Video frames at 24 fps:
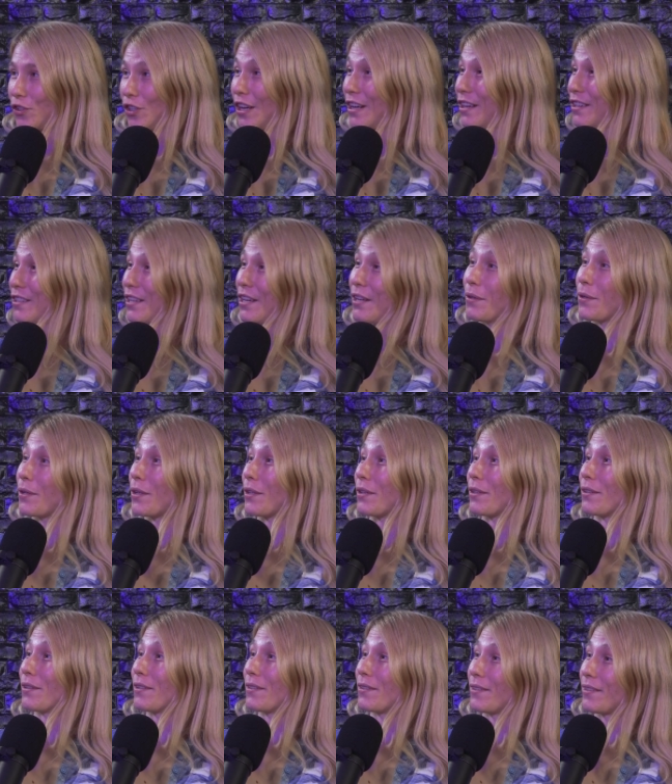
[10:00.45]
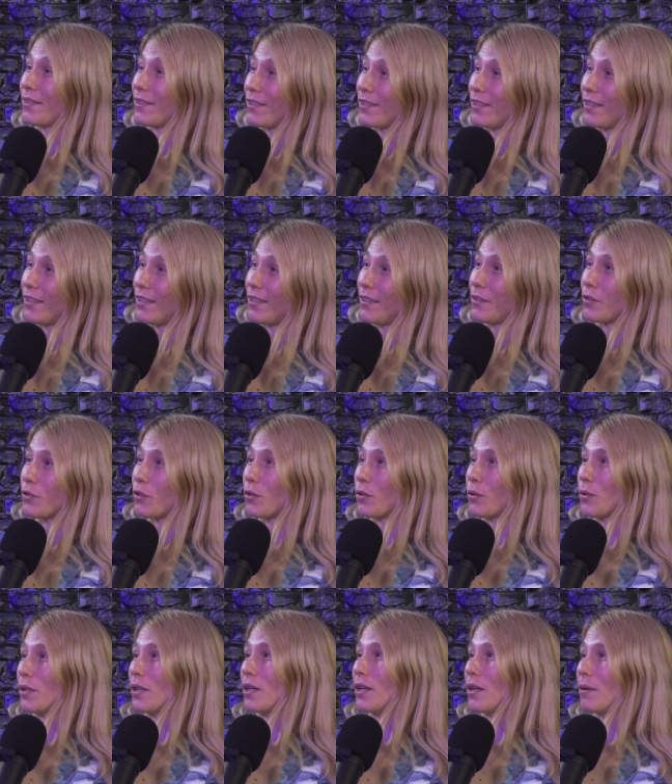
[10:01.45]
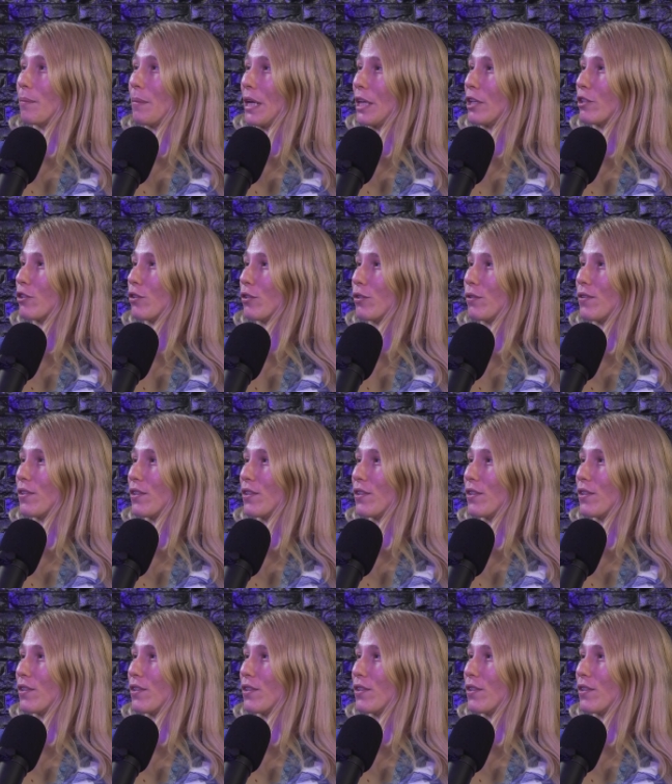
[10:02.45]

genitalia? to uh, make sure